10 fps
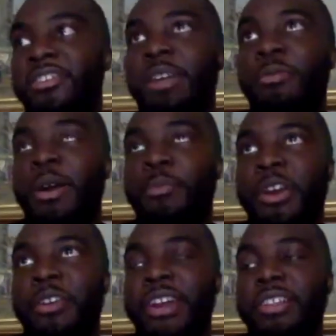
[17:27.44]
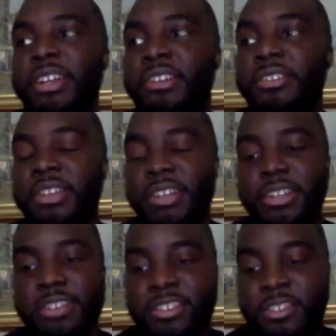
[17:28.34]
that what I'm wearing right now.
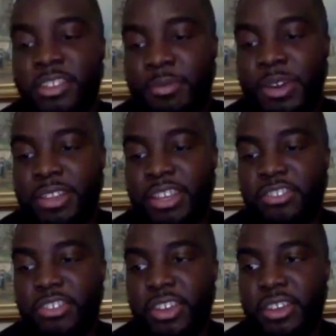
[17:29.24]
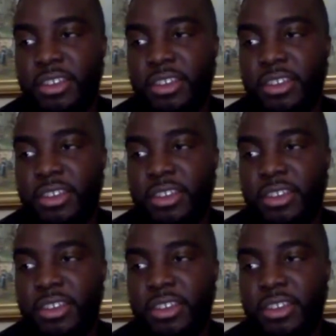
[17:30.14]
That's gonna come out next year.